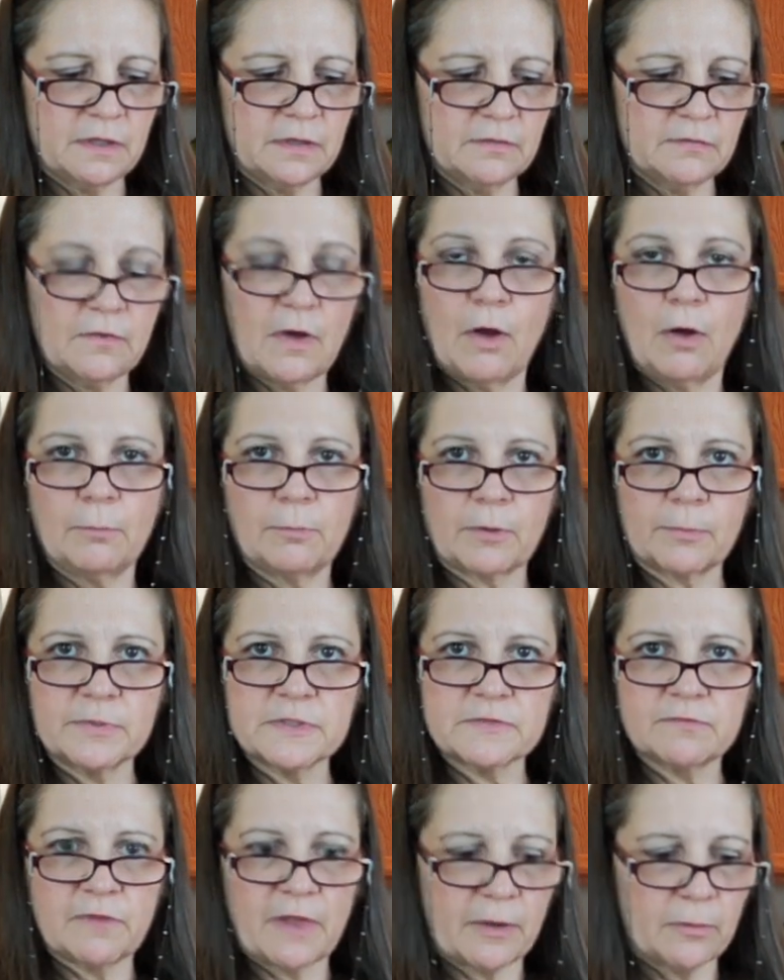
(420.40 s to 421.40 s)
of
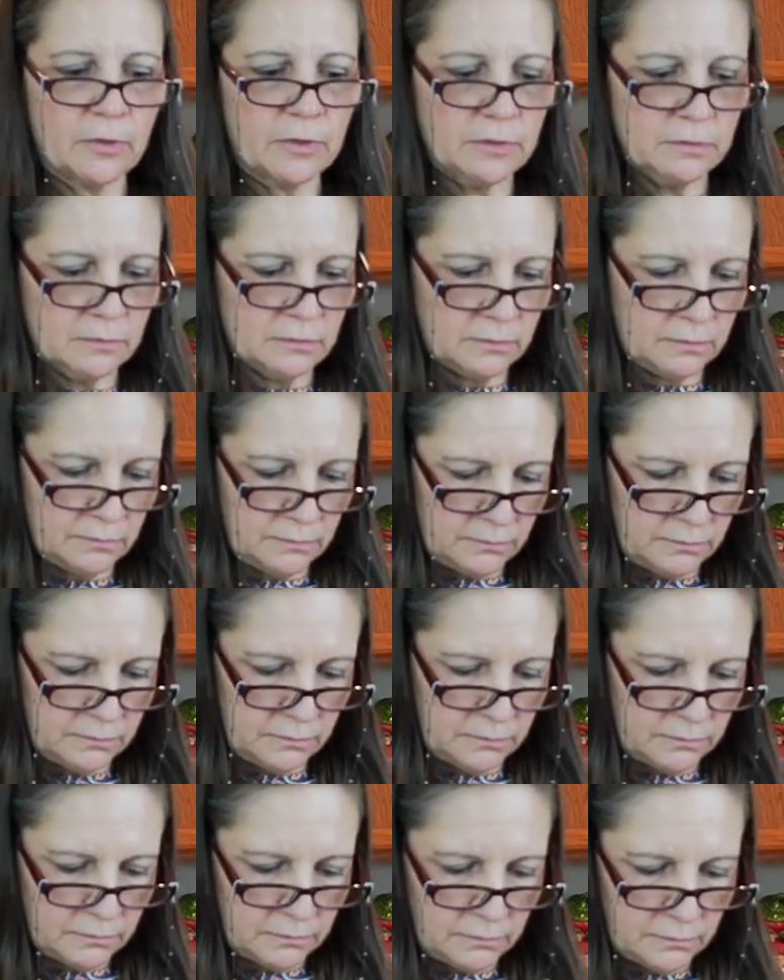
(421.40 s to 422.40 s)
all-purpose flour.
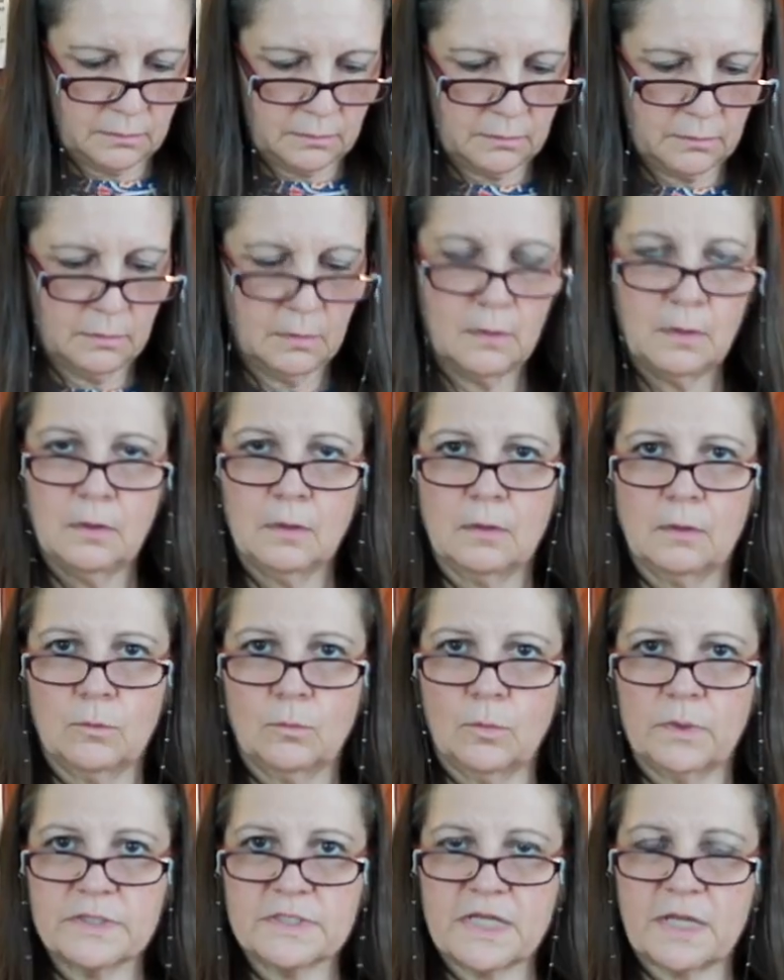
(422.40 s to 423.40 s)

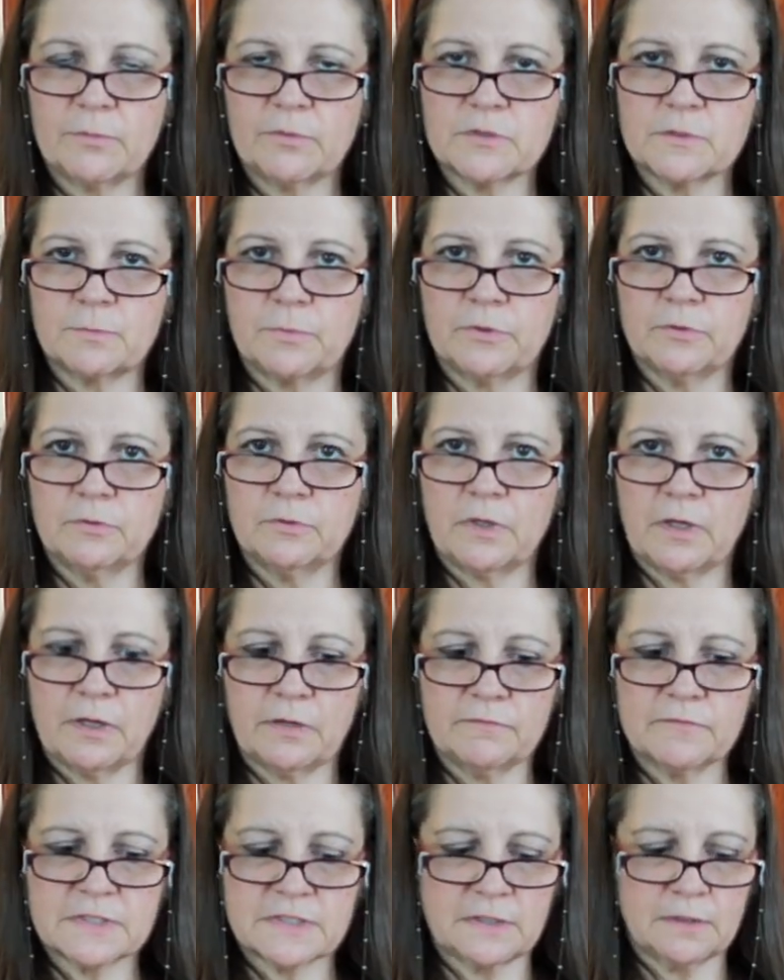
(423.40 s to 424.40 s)
1 tablespoon
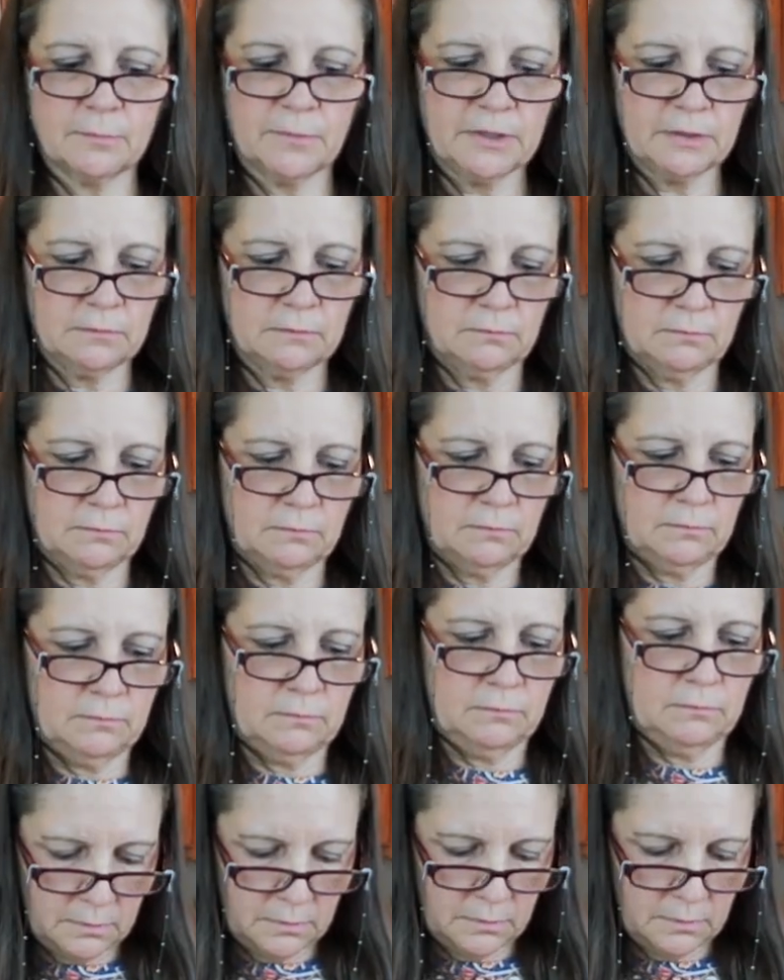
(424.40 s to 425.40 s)
of cinnamon,
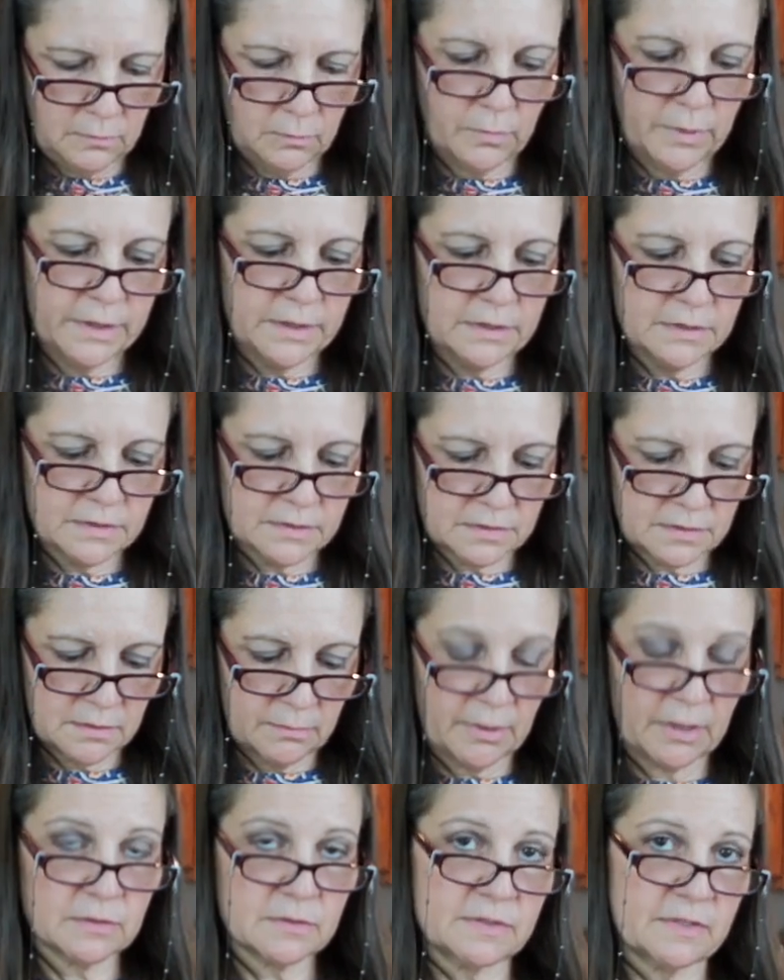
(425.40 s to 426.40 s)
weighs
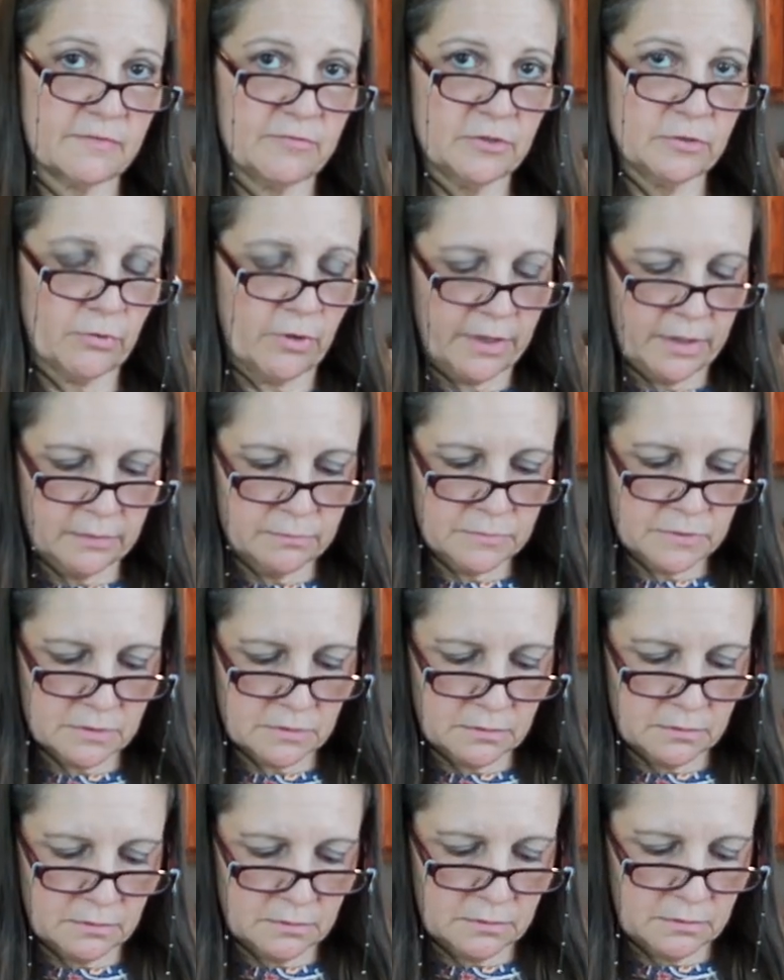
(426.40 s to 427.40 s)
about 7
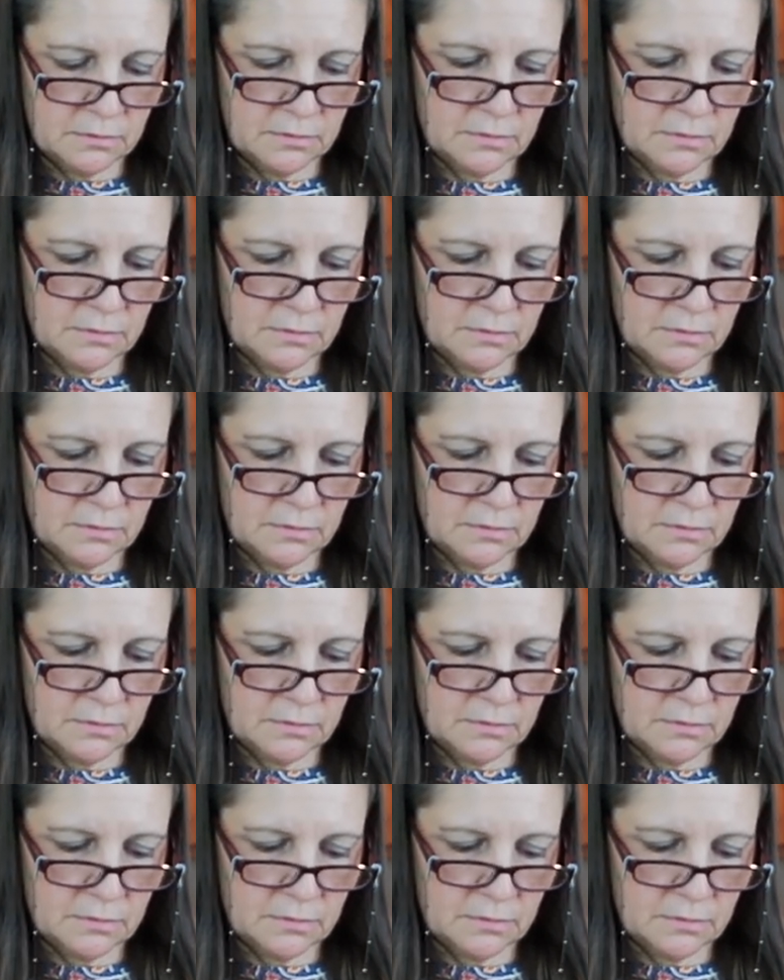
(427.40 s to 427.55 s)
grams.